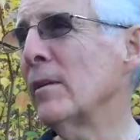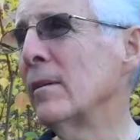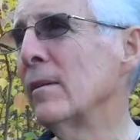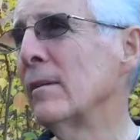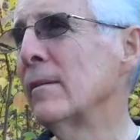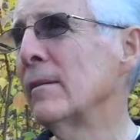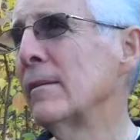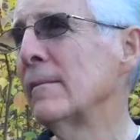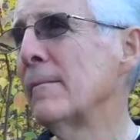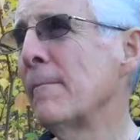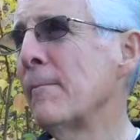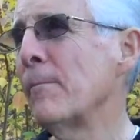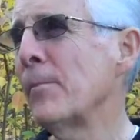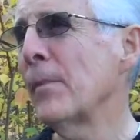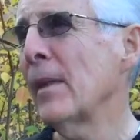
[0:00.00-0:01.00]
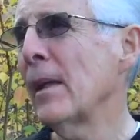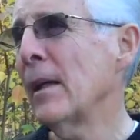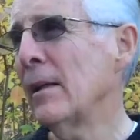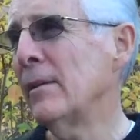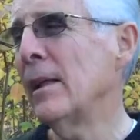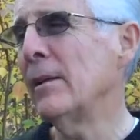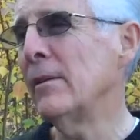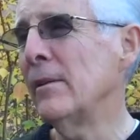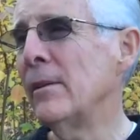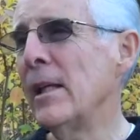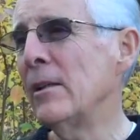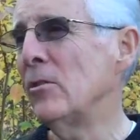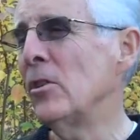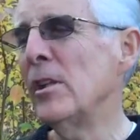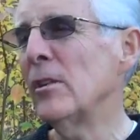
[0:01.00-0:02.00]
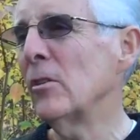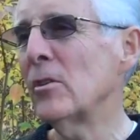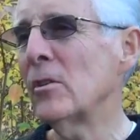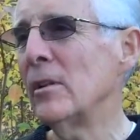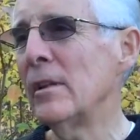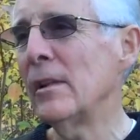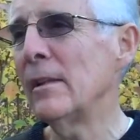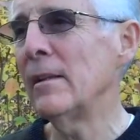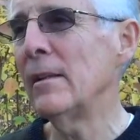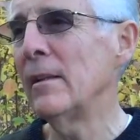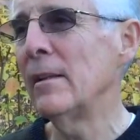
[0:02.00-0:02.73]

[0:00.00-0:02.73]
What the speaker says: and then you couldn't.